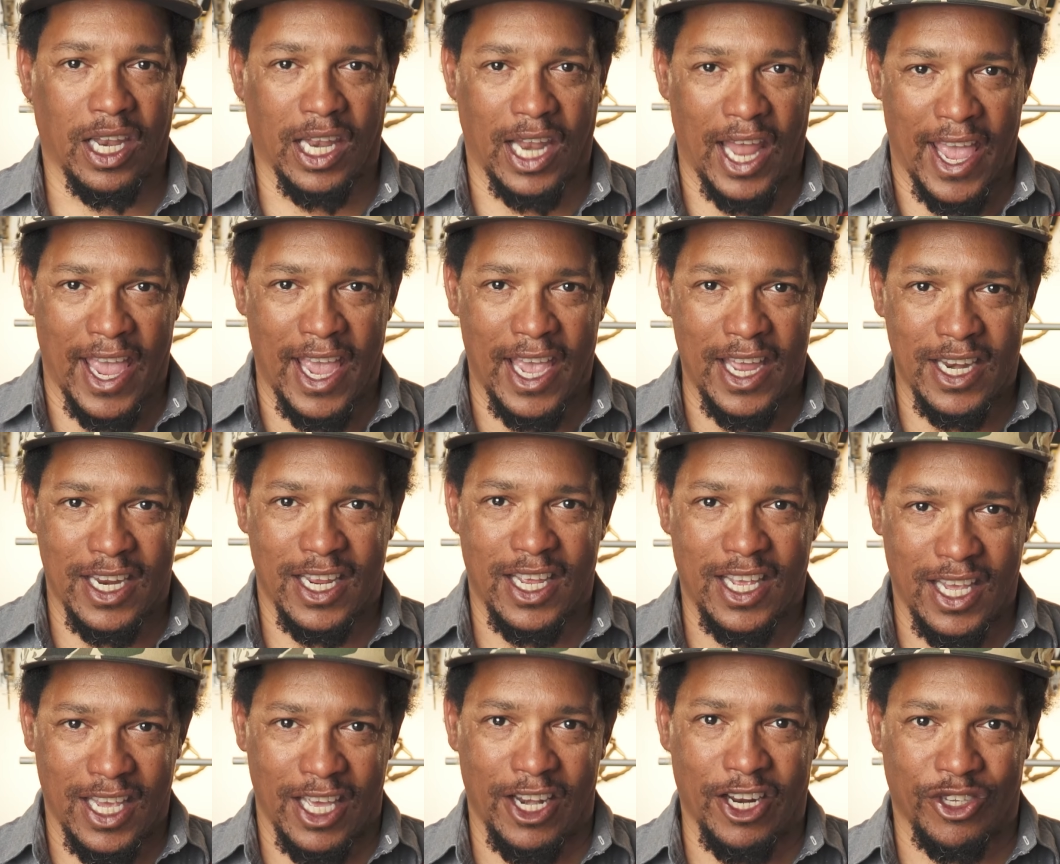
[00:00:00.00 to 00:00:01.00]
land
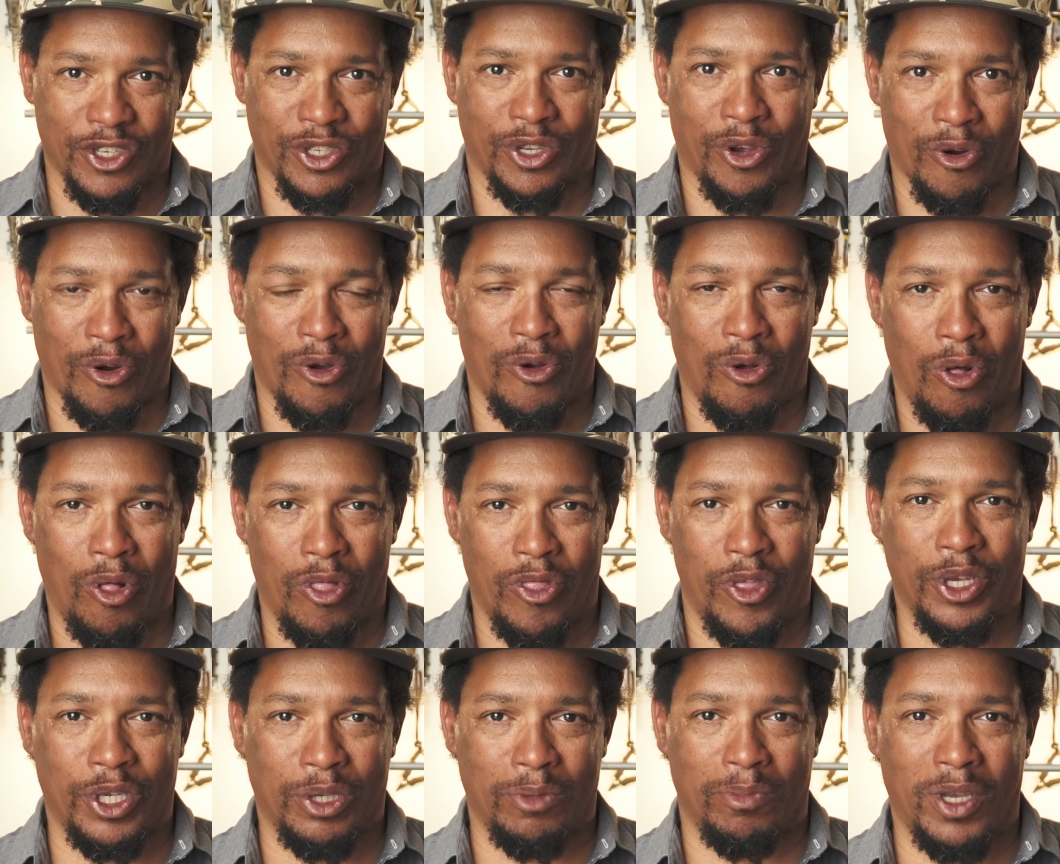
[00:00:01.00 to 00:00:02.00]
in a circle
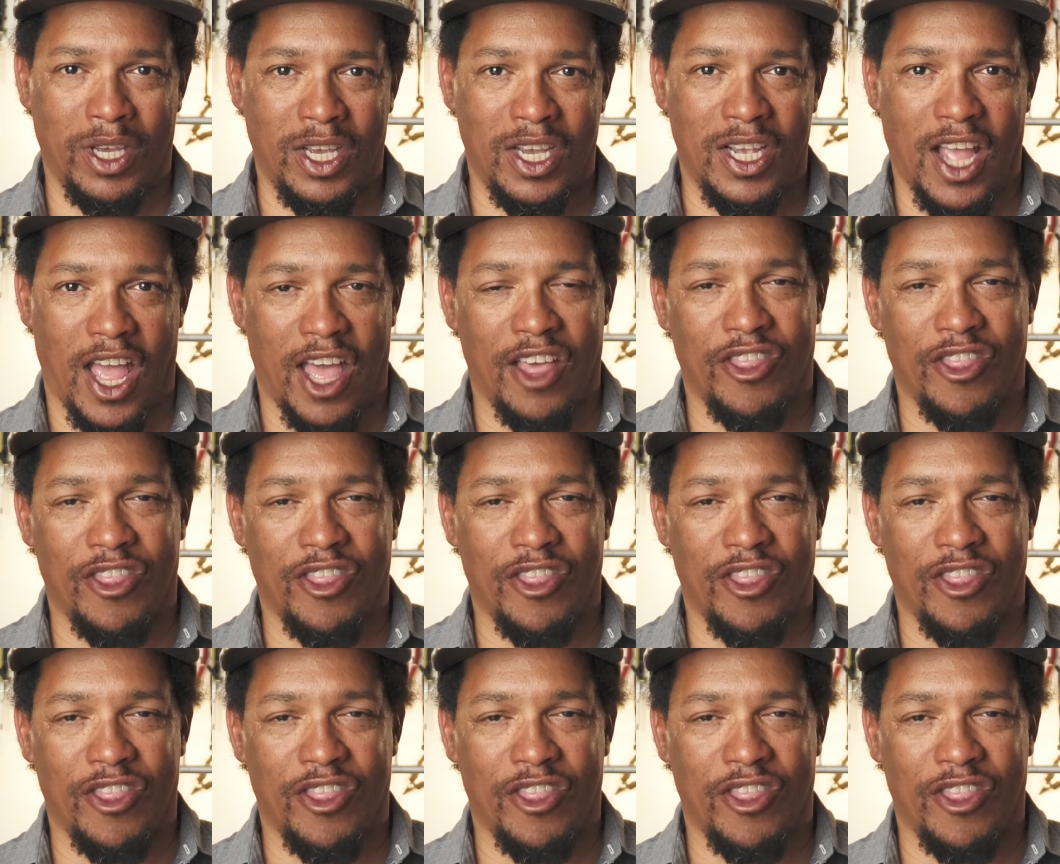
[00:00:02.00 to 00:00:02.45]
this big